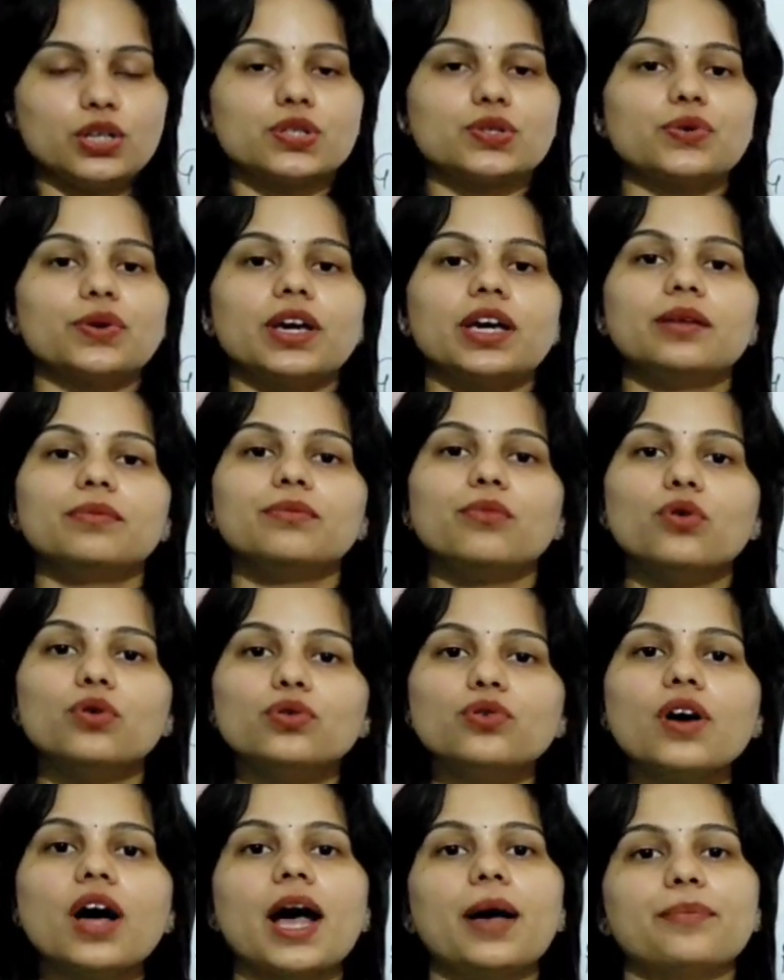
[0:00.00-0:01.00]
So, in
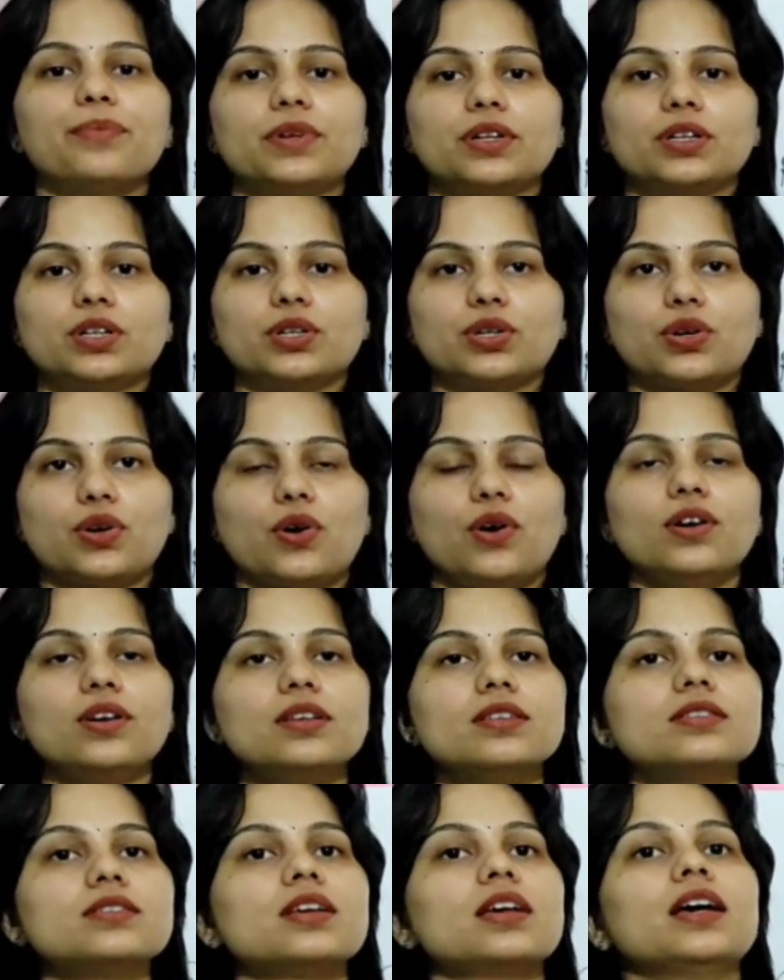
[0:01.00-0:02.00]
monohybrid
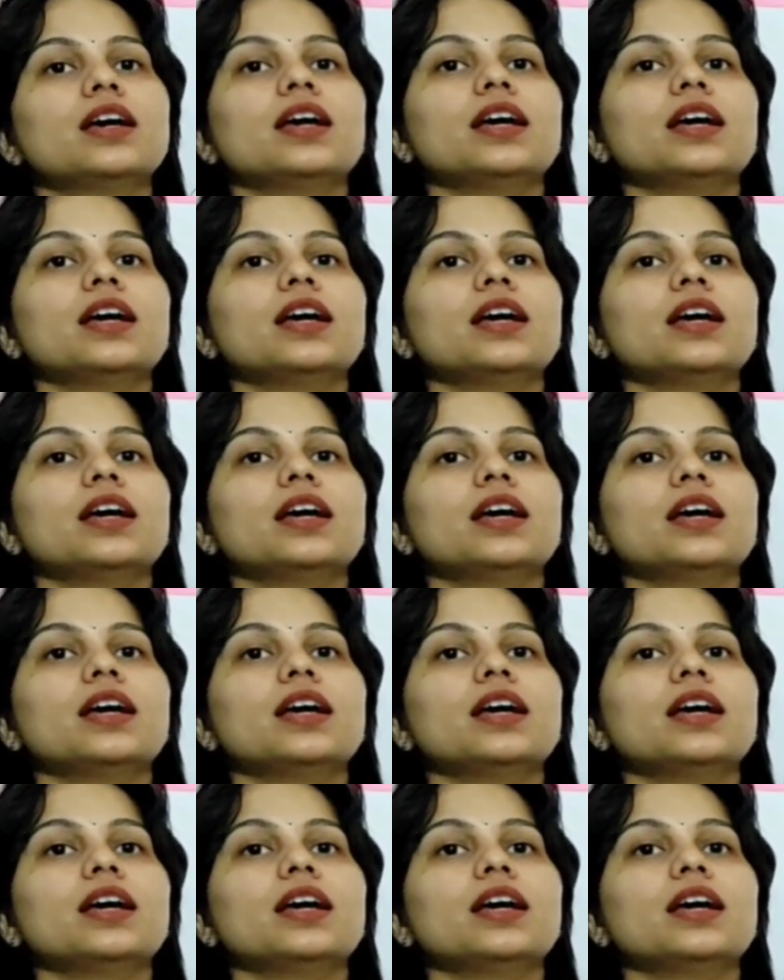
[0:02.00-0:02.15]
cross,